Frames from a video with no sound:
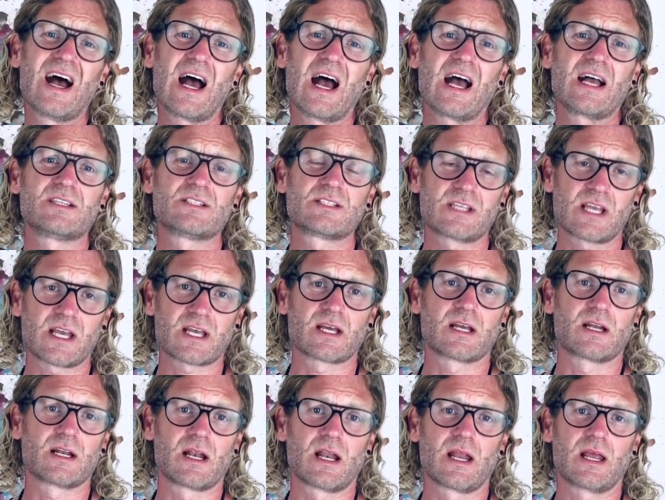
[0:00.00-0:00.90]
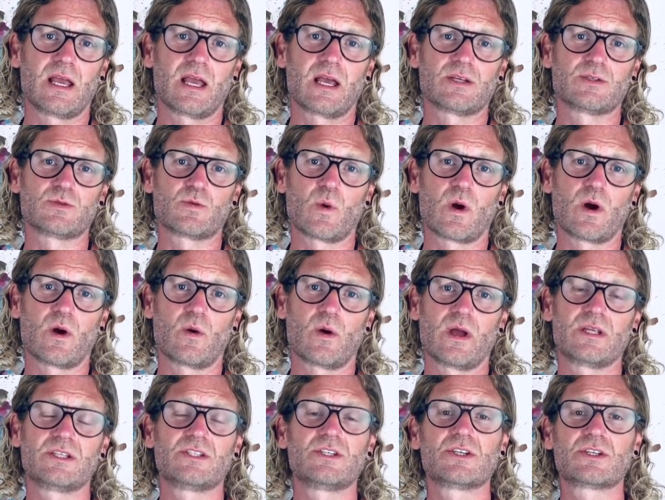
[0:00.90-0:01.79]
And secondly, as well,
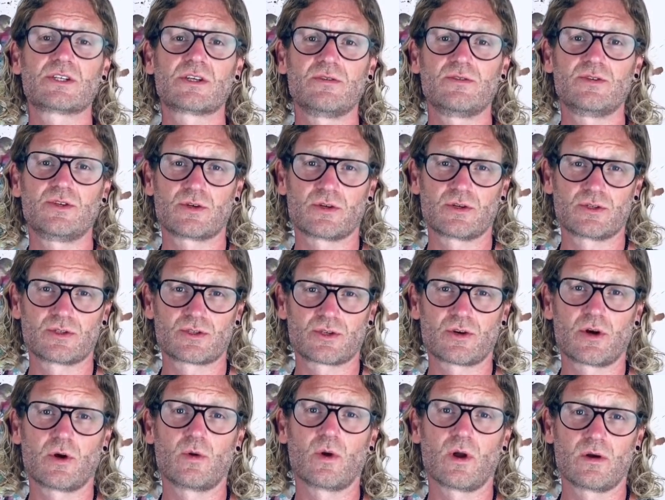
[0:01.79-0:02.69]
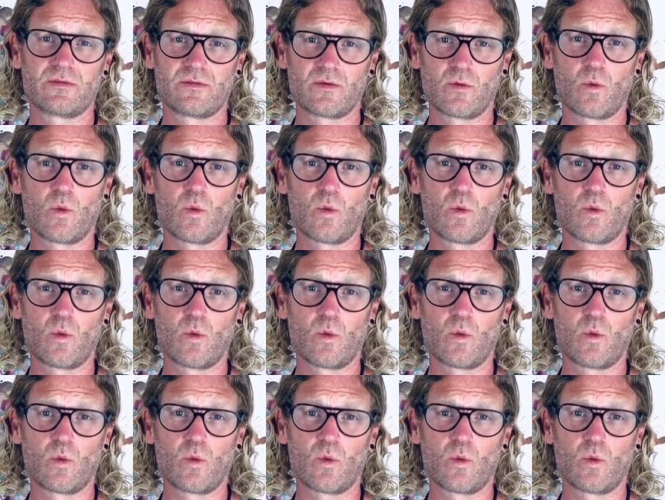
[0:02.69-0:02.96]
it just gives you control over